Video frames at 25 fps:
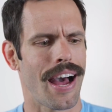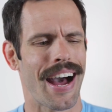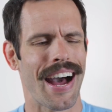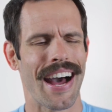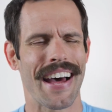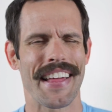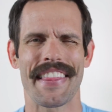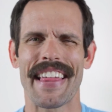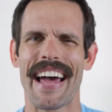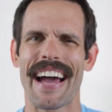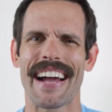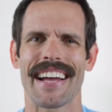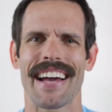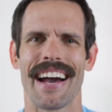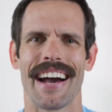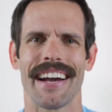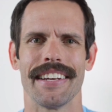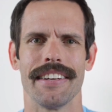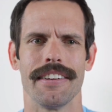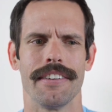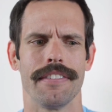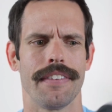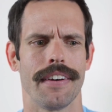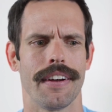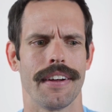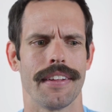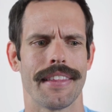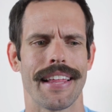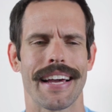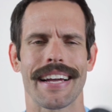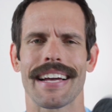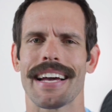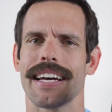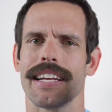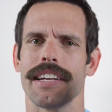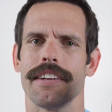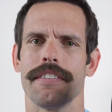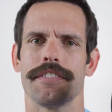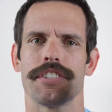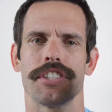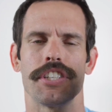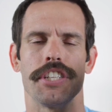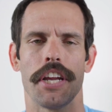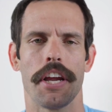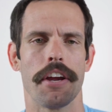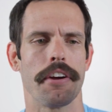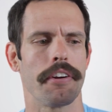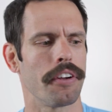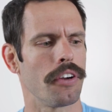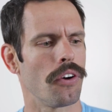that kind of
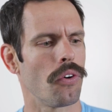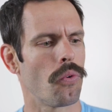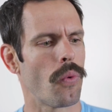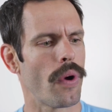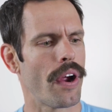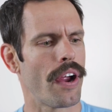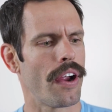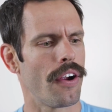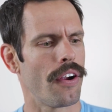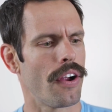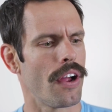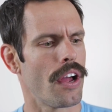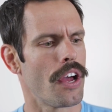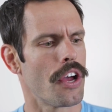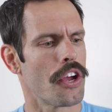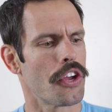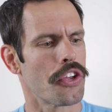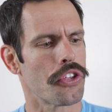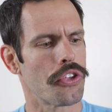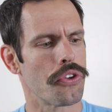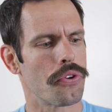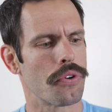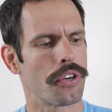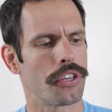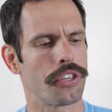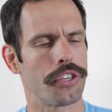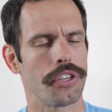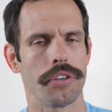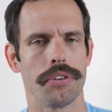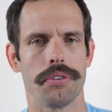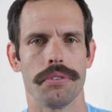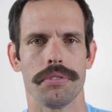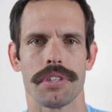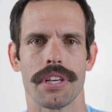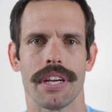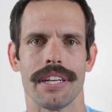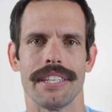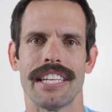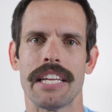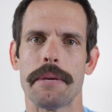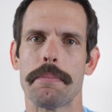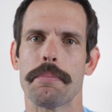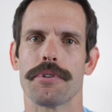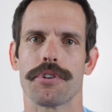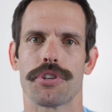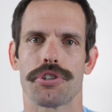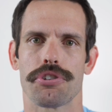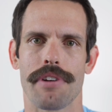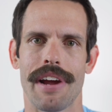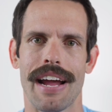scenario where you could use a
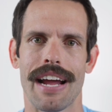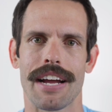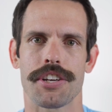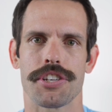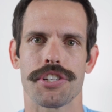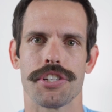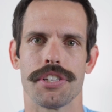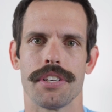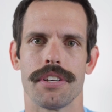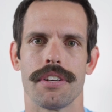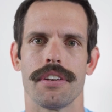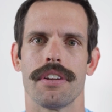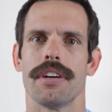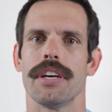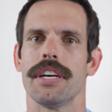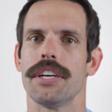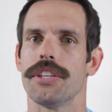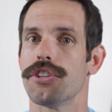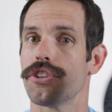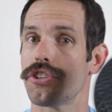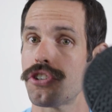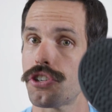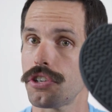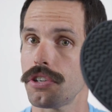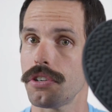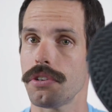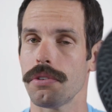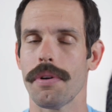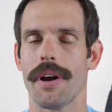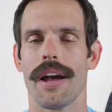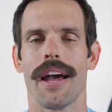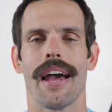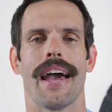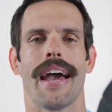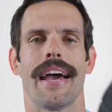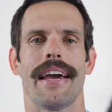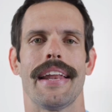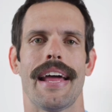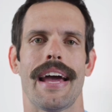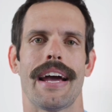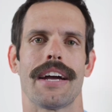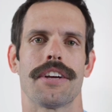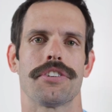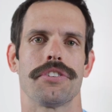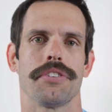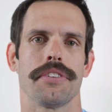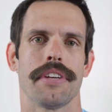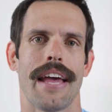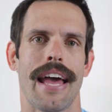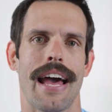deeper traction in the shoe and
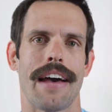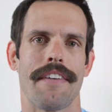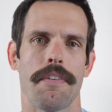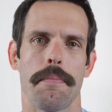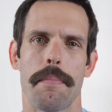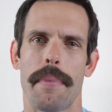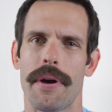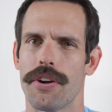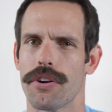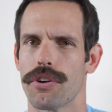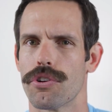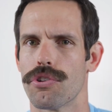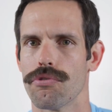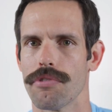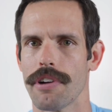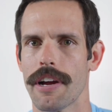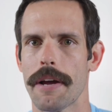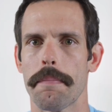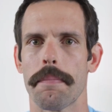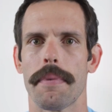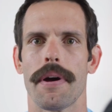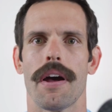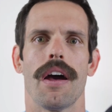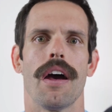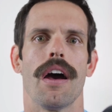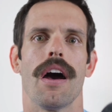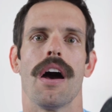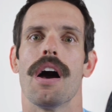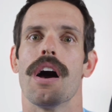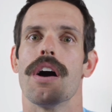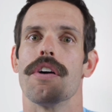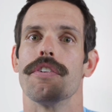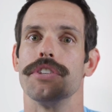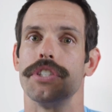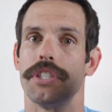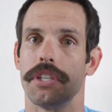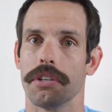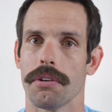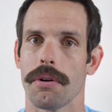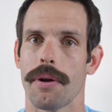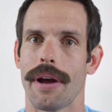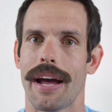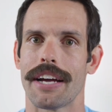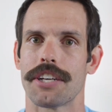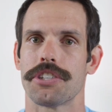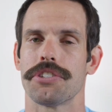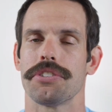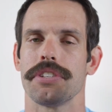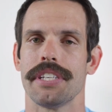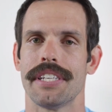actually have a better grip. Xero
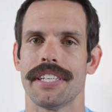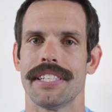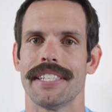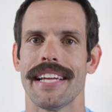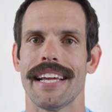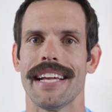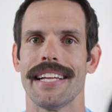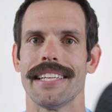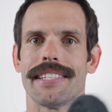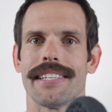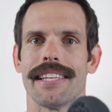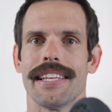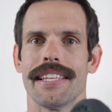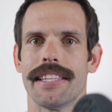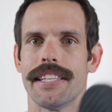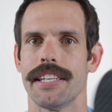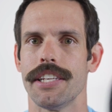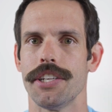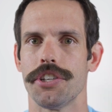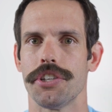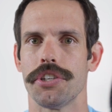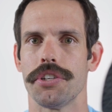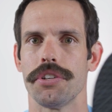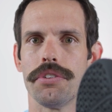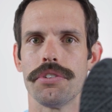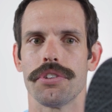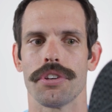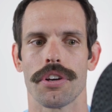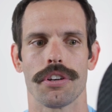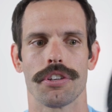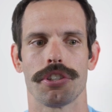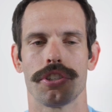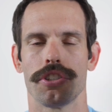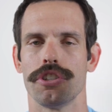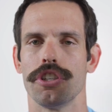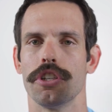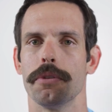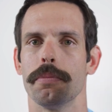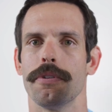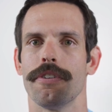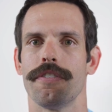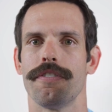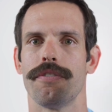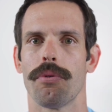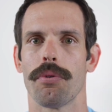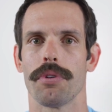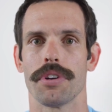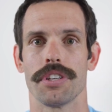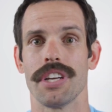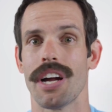actually states that these shoes are suitable
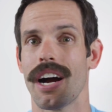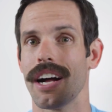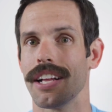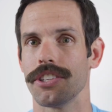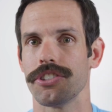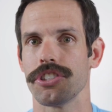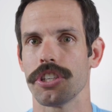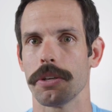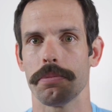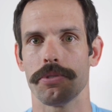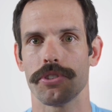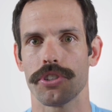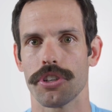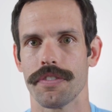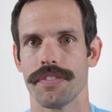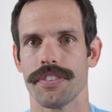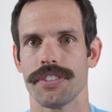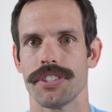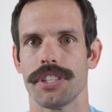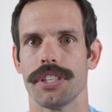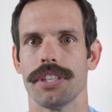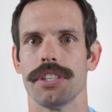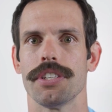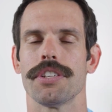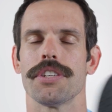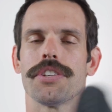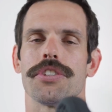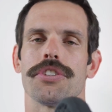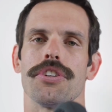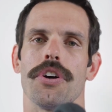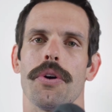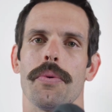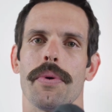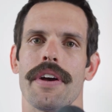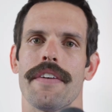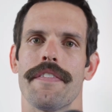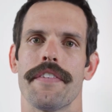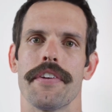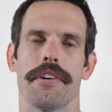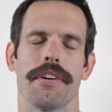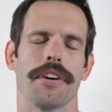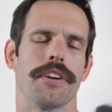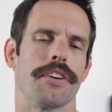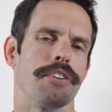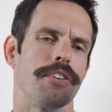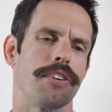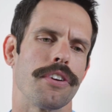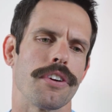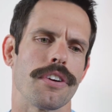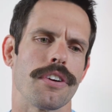for non-slip surfaces. So if you're a
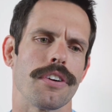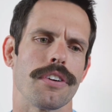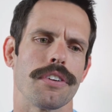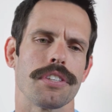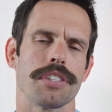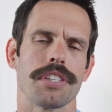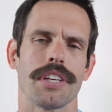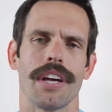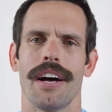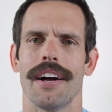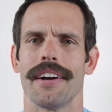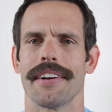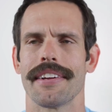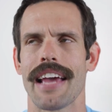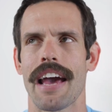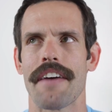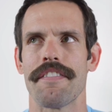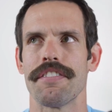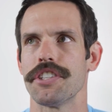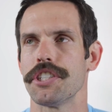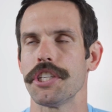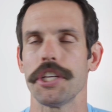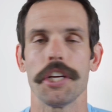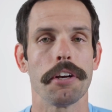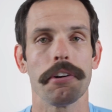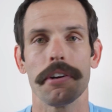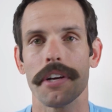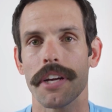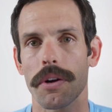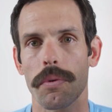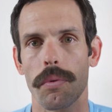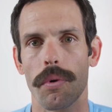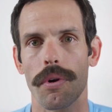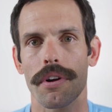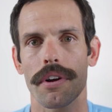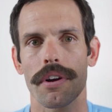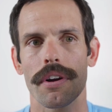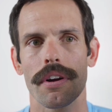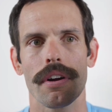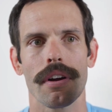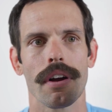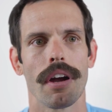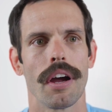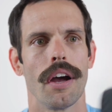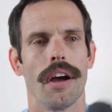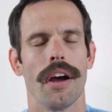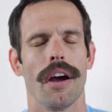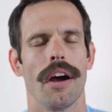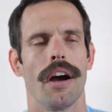nurse, a cafeteria worker,